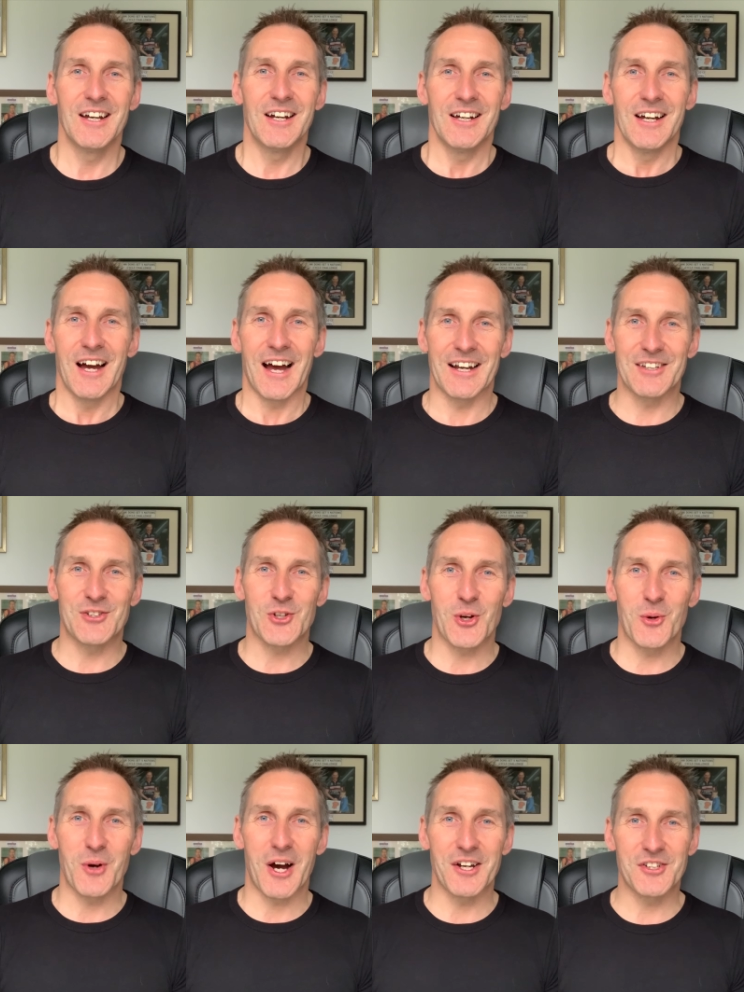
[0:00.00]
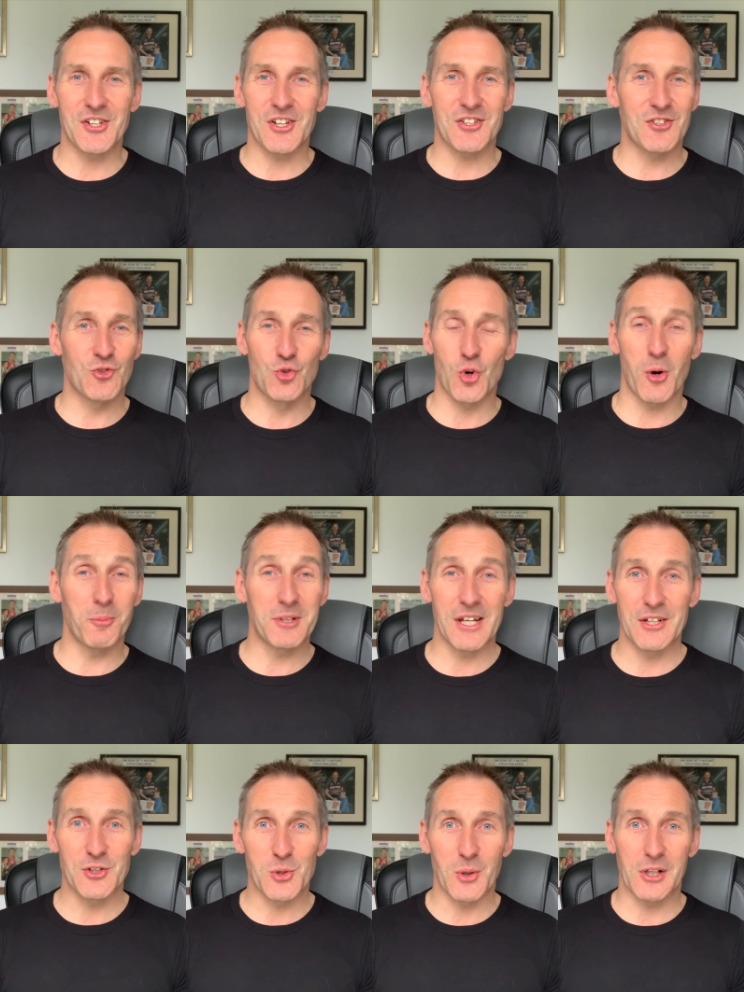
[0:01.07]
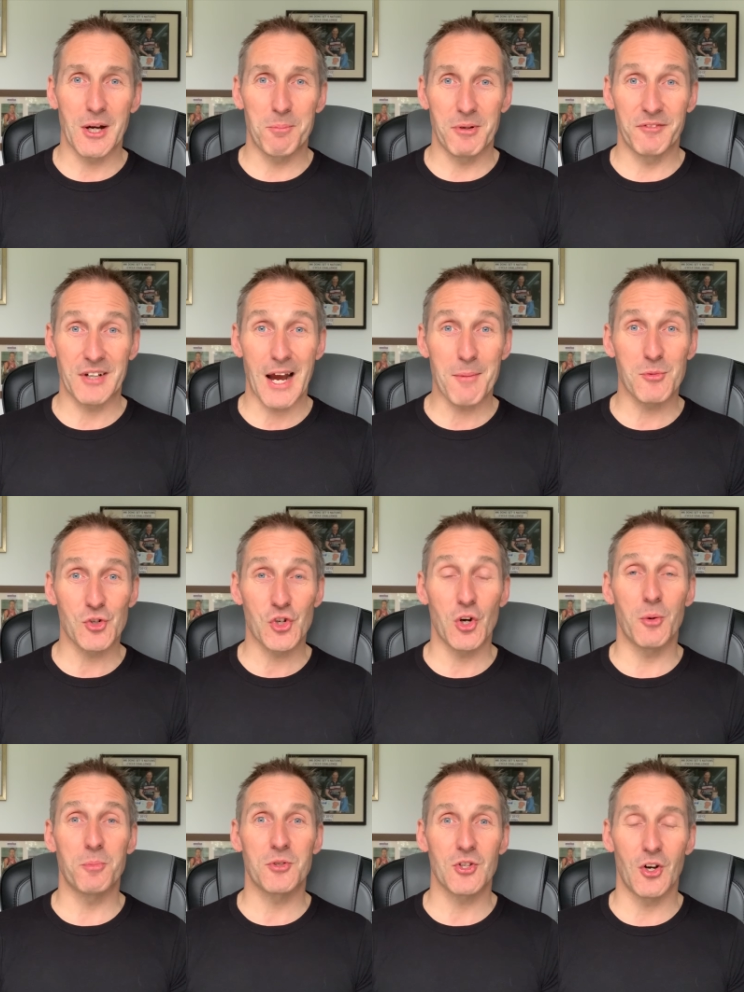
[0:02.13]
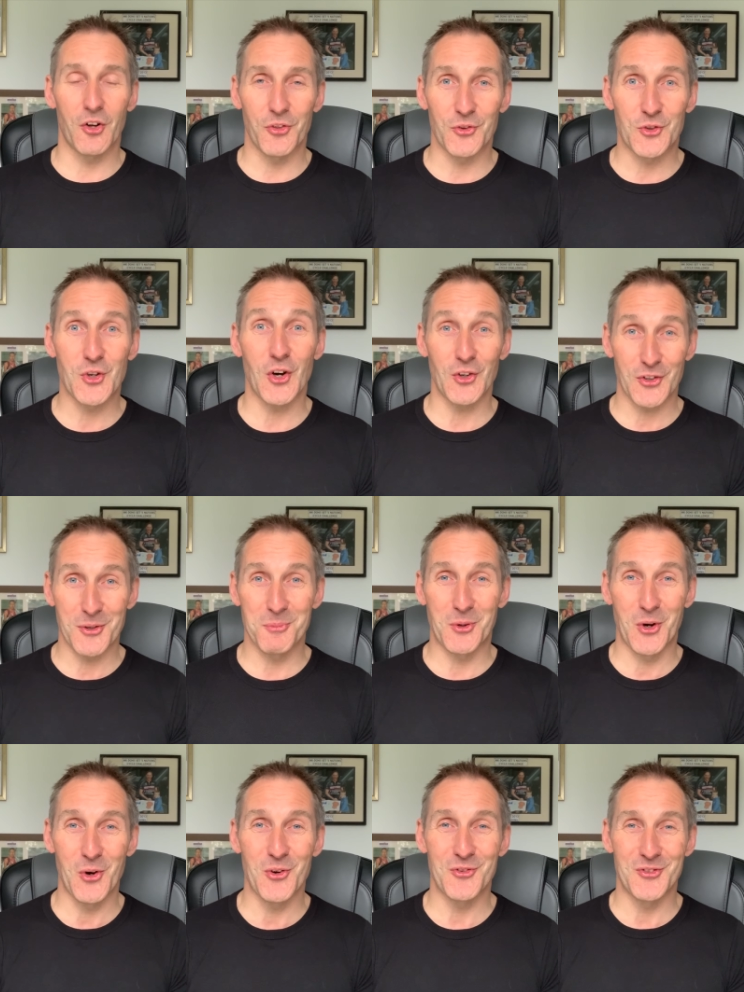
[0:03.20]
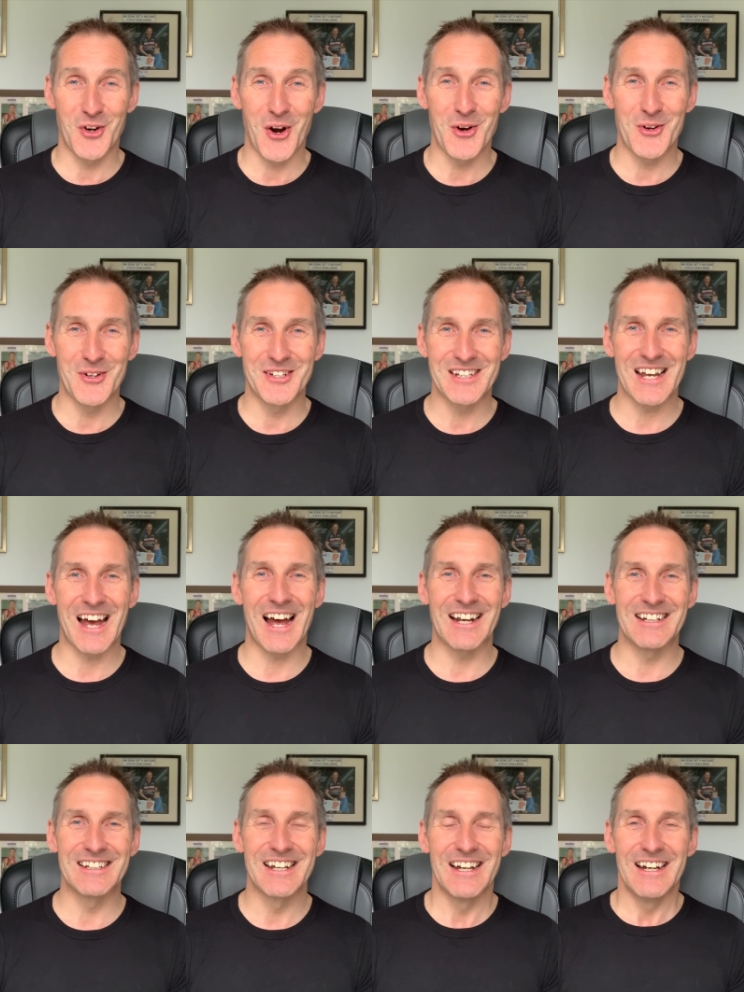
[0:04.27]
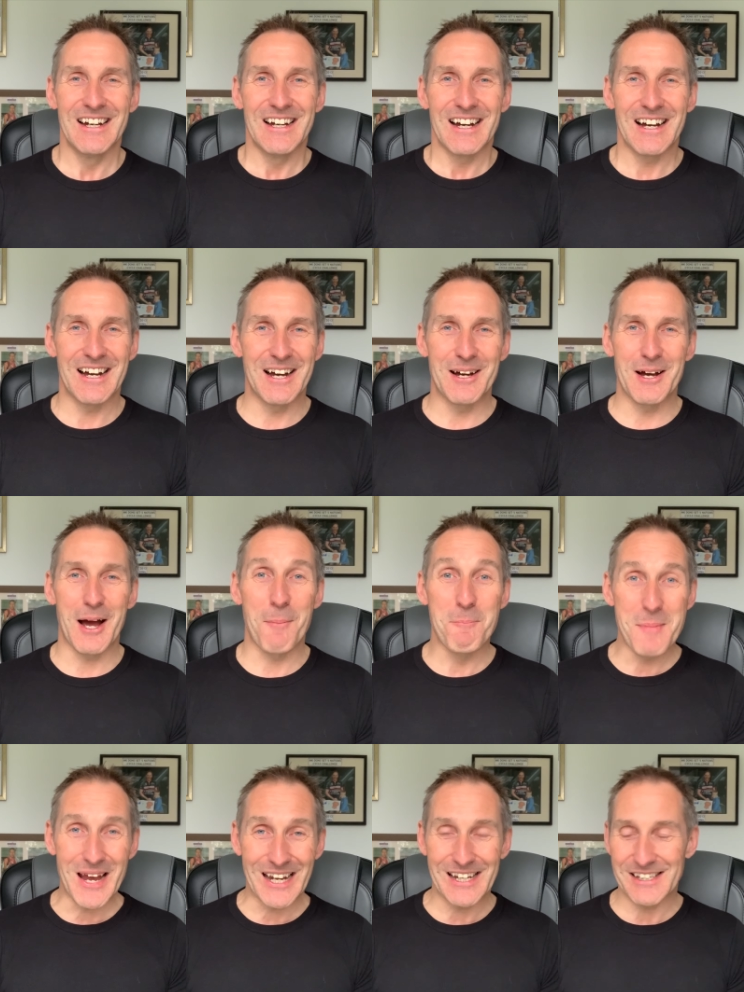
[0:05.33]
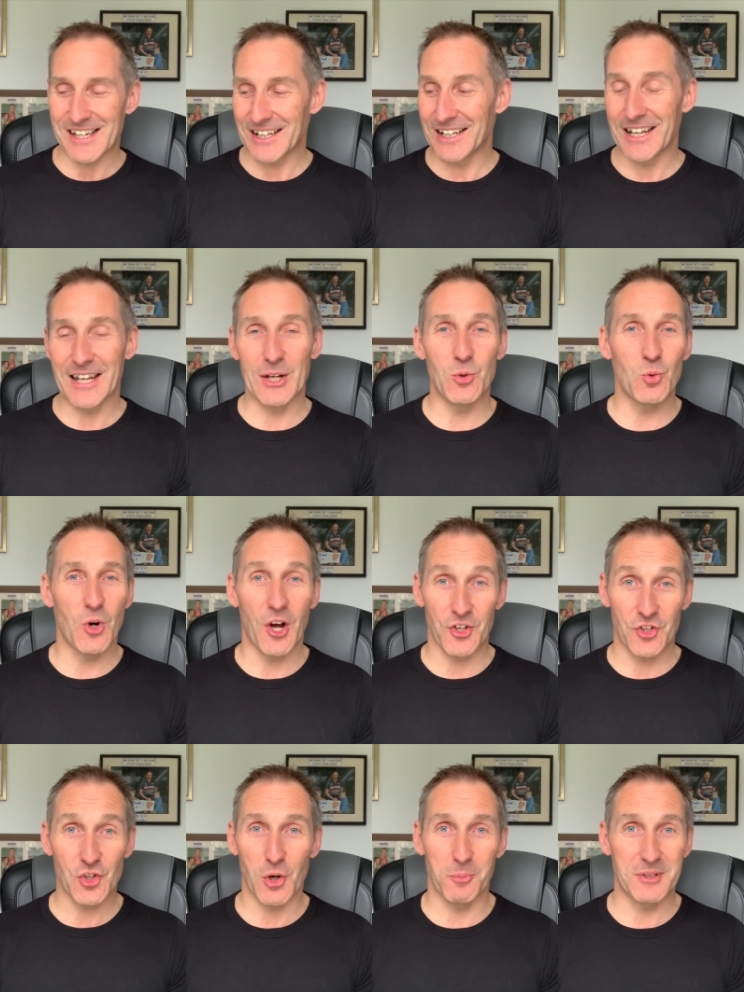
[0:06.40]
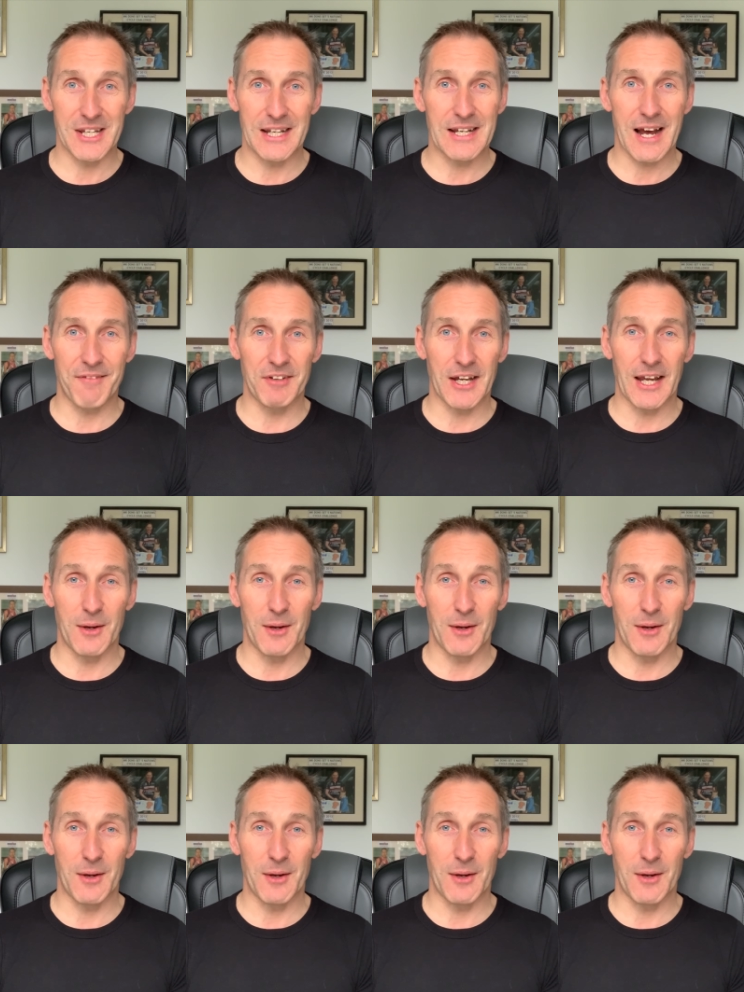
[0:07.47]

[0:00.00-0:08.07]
And so I just dropped into a couple of camera shops on Tottenham Court Road, and amazingly a shop did have it.